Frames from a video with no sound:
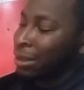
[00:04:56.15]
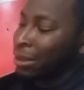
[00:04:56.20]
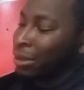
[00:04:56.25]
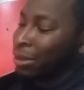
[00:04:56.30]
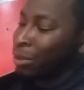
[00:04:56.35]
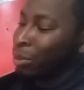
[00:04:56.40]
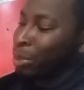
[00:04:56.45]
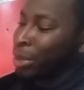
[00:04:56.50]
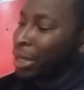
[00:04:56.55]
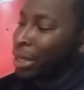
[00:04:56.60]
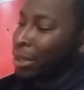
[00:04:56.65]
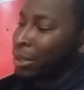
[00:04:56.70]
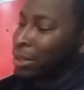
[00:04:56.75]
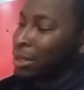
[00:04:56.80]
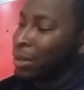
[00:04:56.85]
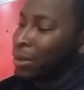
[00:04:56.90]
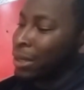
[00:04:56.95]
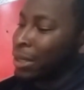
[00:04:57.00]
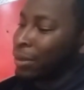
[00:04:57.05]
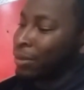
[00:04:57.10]
little
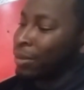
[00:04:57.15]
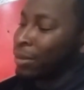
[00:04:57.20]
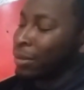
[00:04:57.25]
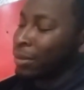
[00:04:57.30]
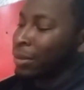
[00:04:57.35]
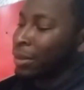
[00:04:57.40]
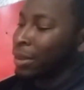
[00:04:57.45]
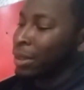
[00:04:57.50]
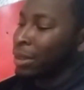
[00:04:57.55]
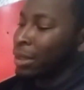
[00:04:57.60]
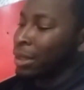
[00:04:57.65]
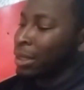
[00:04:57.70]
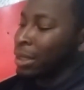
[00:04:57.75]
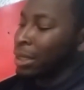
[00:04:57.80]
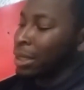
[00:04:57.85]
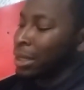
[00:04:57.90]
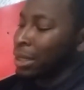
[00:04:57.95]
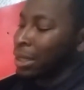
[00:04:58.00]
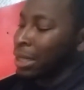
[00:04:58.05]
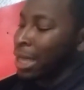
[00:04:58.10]
peels on it
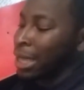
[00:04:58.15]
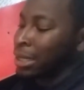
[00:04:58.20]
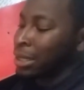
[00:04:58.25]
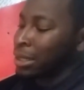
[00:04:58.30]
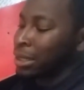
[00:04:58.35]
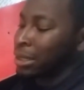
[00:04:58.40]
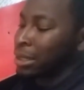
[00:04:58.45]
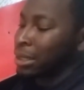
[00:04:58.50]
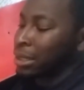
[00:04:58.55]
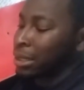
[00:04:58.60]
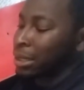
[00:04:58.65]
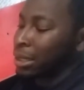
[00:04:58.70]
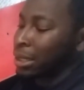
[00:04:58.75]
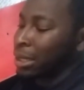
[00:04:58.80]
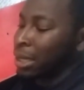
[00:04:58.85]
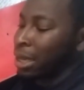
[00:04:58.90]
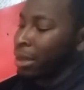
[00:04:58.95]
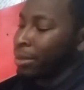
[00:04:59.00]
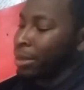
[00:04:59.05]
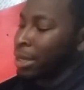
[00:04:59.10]
that's
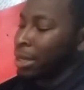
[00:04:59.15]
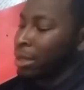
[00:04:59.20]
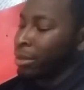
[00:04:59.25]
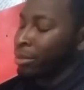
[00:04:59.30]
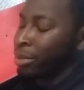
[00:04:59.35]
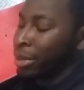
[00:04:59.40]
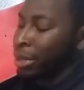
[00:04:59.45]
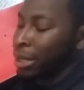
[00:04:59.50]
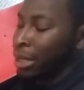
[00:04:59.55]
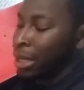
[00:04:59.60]
coming up,